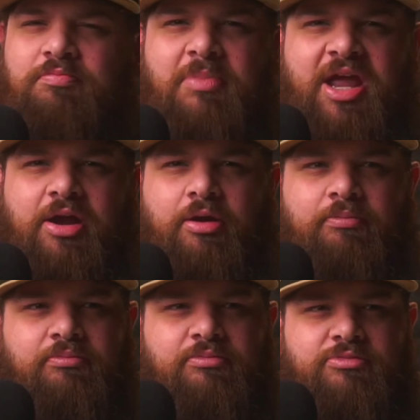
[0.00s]
Mayer.
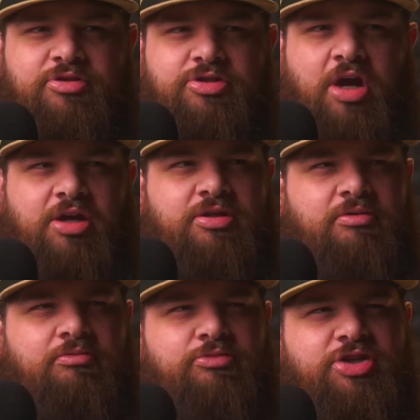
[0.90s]
I
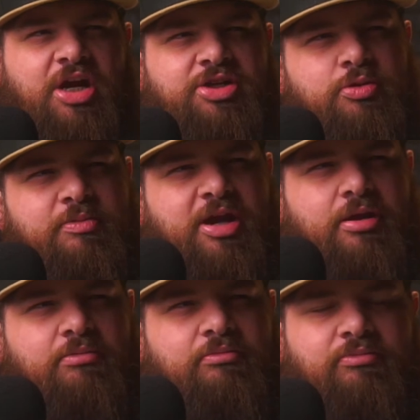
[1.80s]

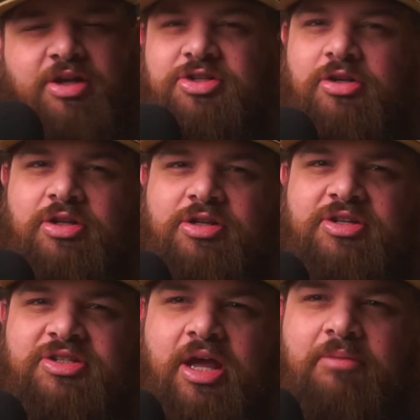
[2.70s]
should have looked
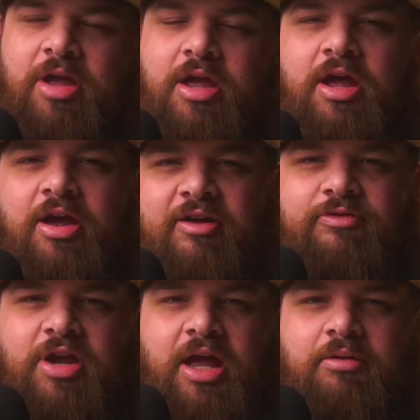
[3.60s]
this up. I
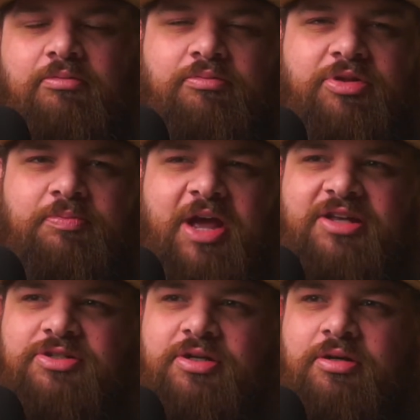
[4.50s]
forget, but the
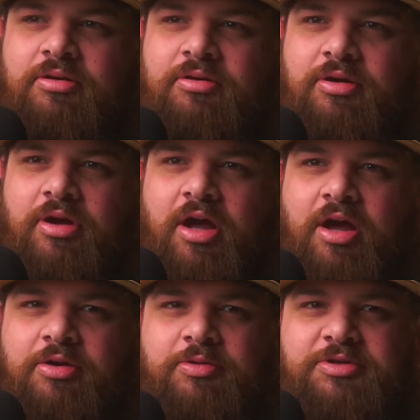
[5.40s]
pastor
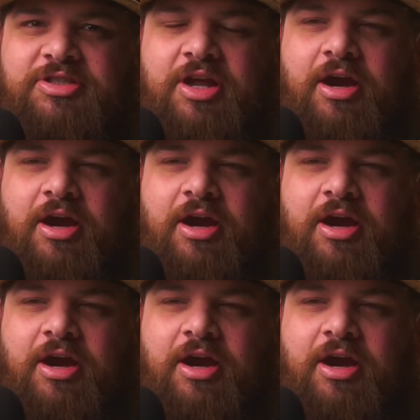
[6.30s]
who was